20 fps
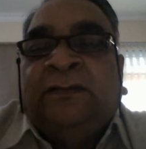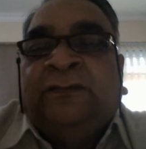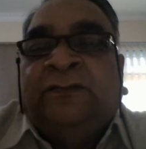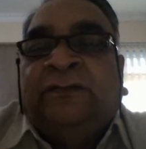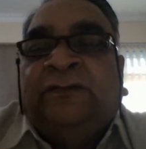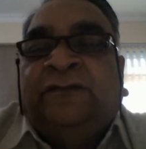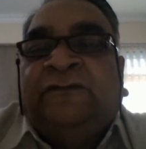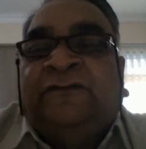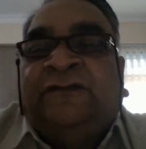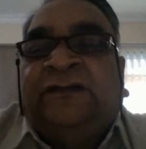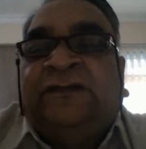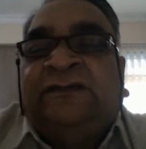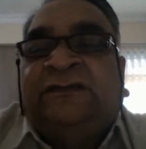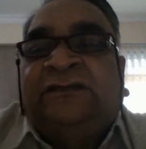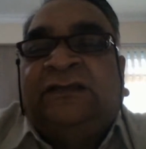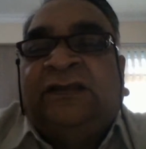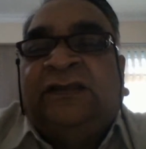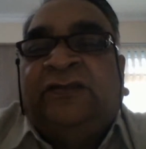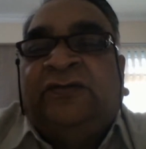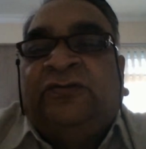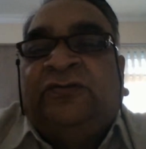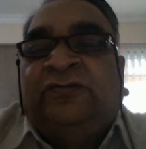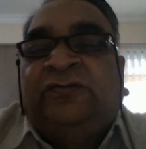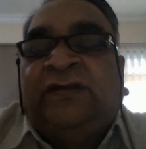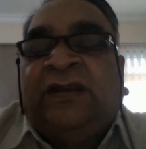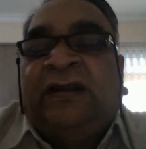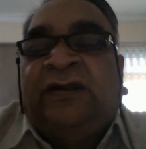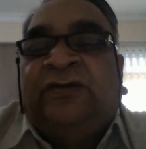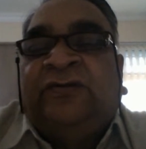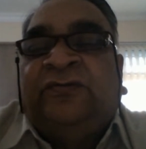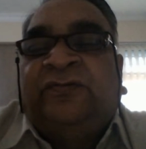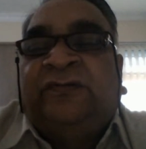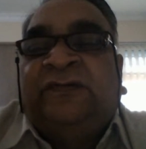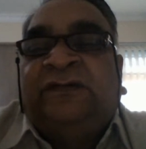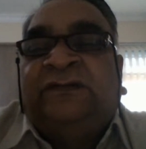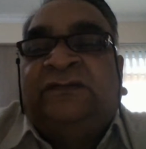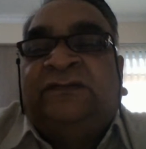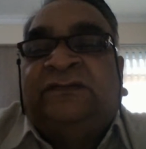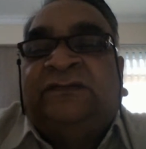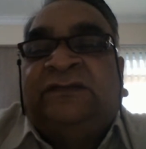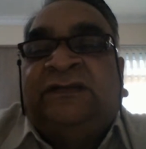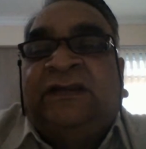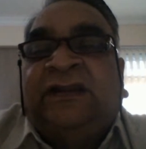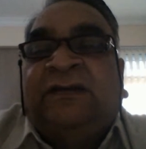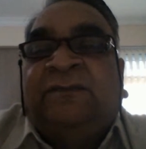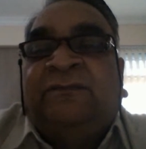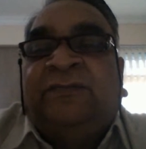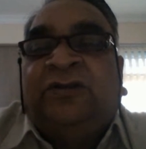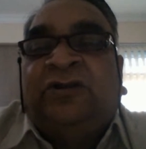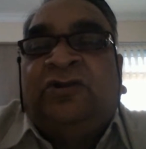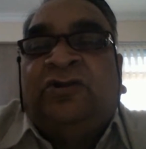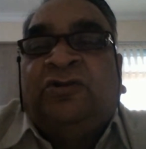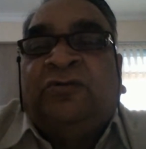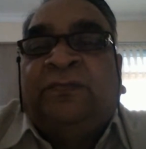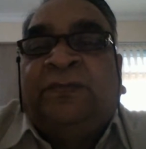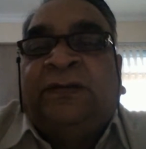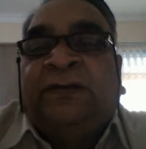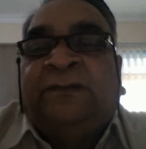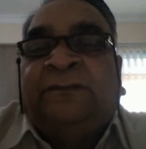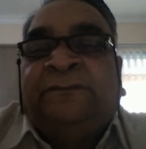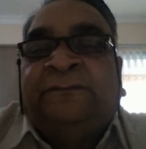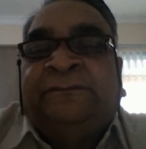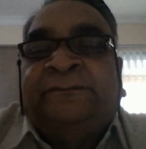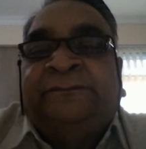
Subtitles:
So the first thing you can do is serum bilirubin.